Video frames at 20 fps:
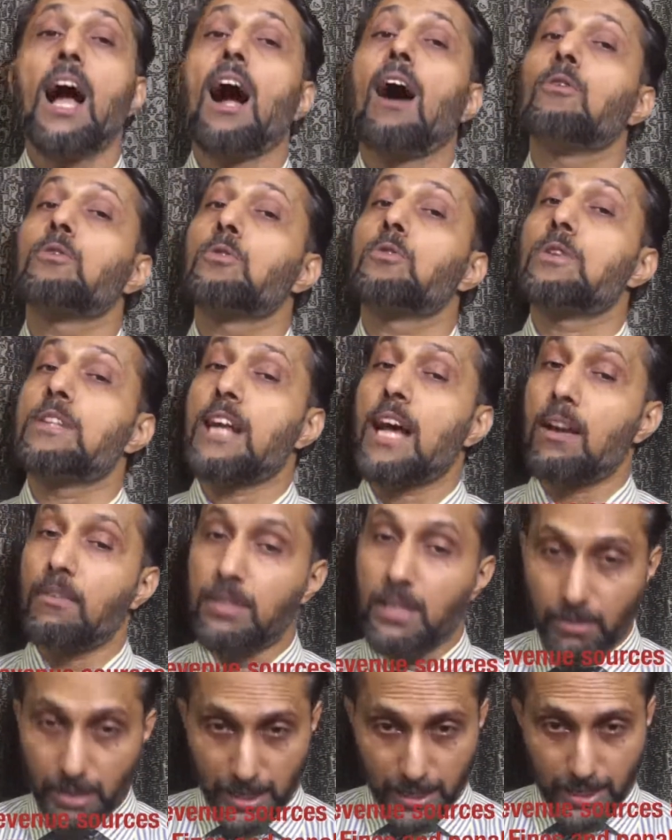how to drive
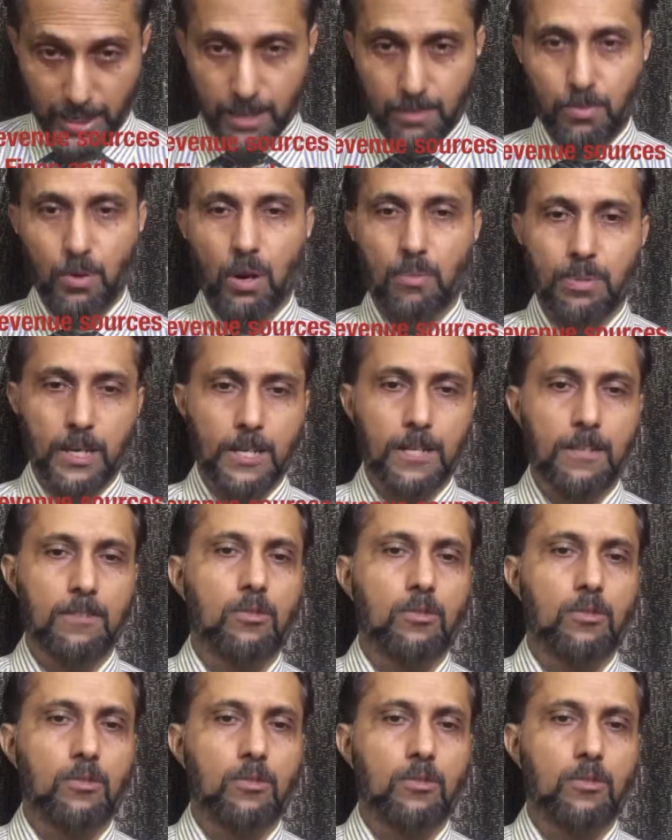the vehicle properly.